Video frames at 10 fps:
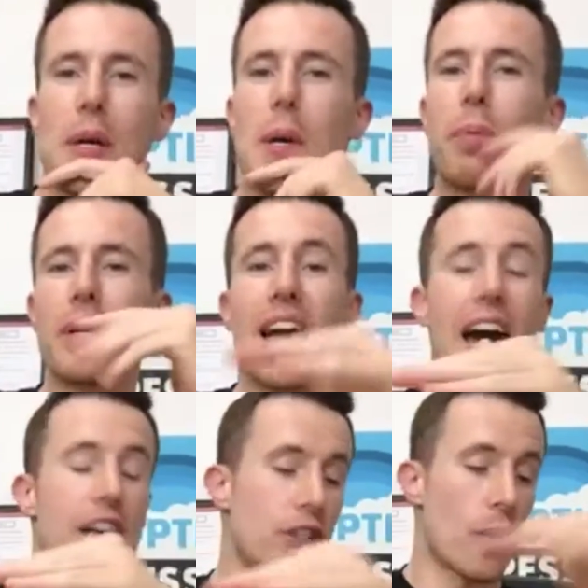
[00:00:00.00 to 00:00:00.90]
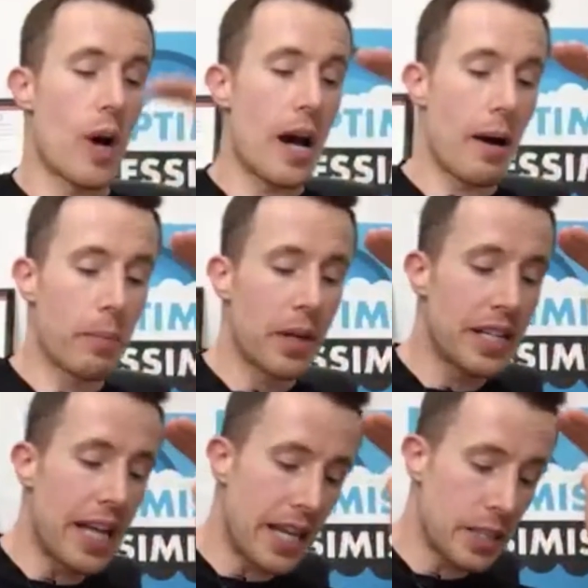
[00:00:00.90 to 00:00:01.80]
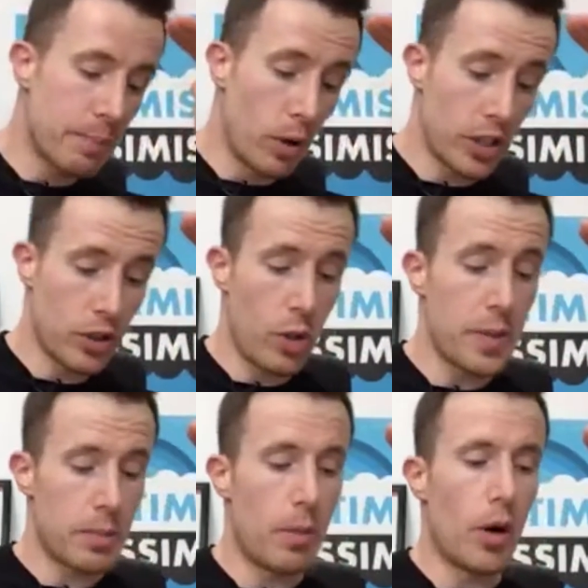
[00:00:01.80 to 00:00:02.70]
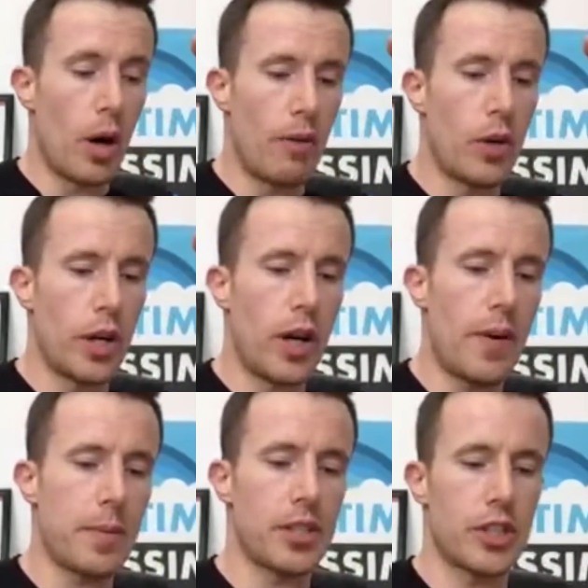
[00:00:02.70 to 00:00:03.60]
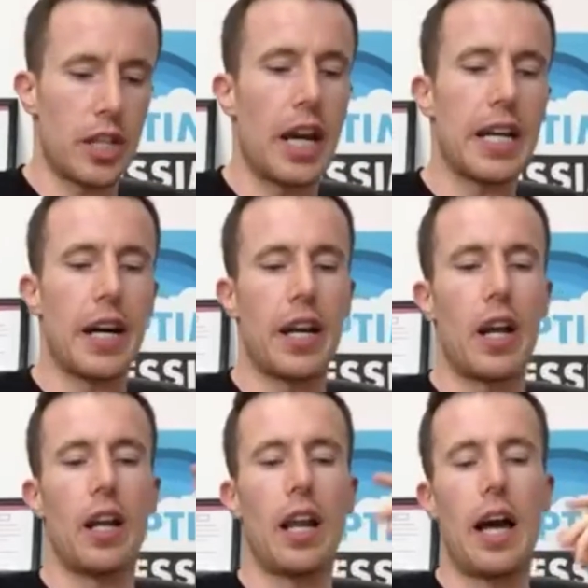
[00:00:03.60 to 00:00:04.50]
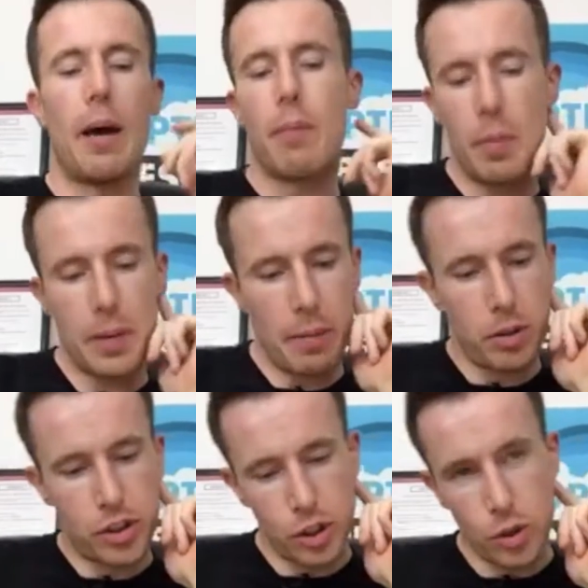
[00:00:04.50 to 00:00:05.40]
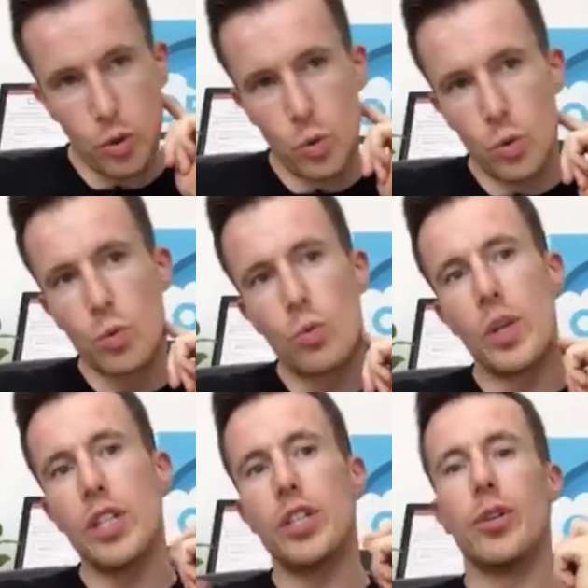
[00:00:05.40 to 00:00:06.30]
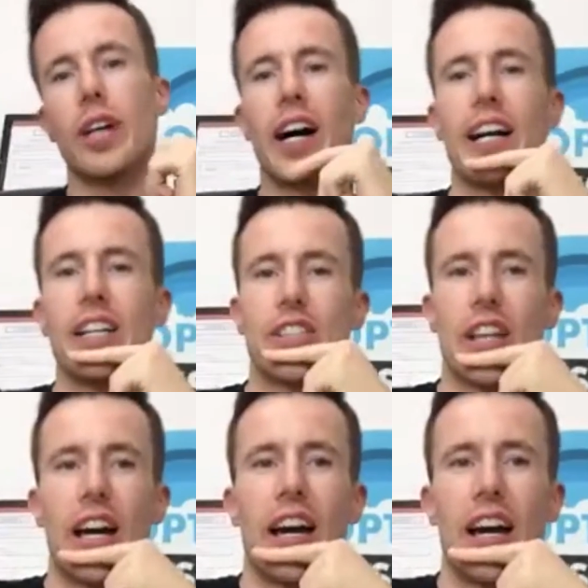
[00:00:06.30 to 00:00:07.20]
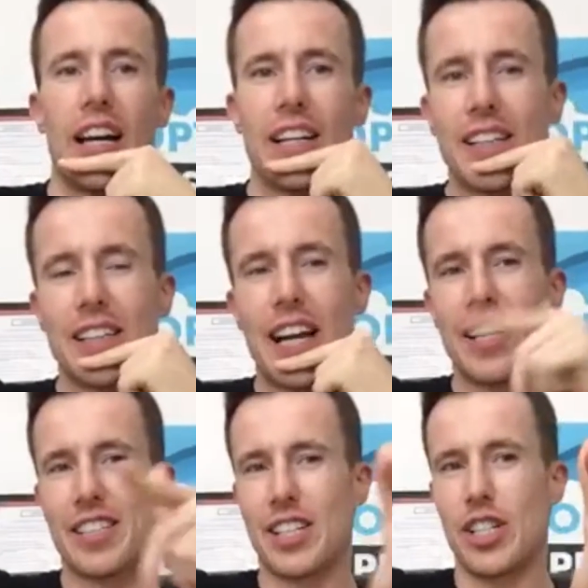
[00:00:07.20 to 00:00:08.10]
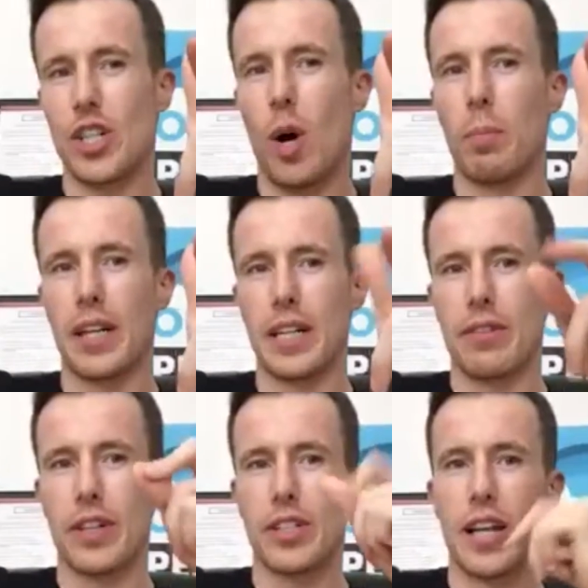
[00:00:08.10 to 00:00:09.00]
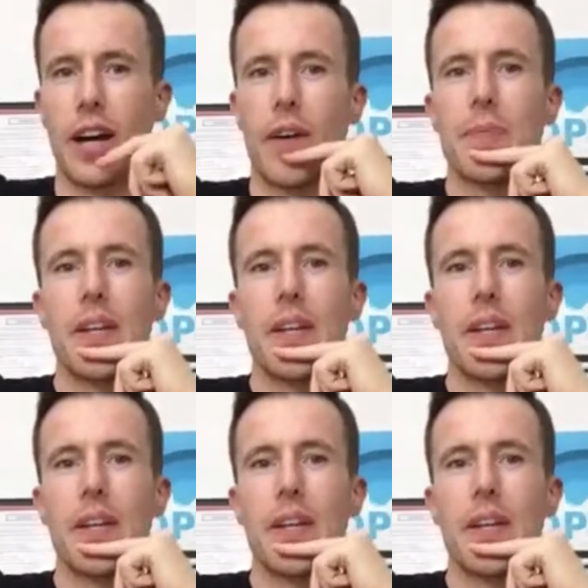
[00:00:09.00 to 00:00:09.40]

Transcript: But yeah, so I'm going to get this book. It's coming tomorrow. I've ordered it off Amazon today, and I'll be able to read you guys. Anna says she's not on Plenty of Fish now.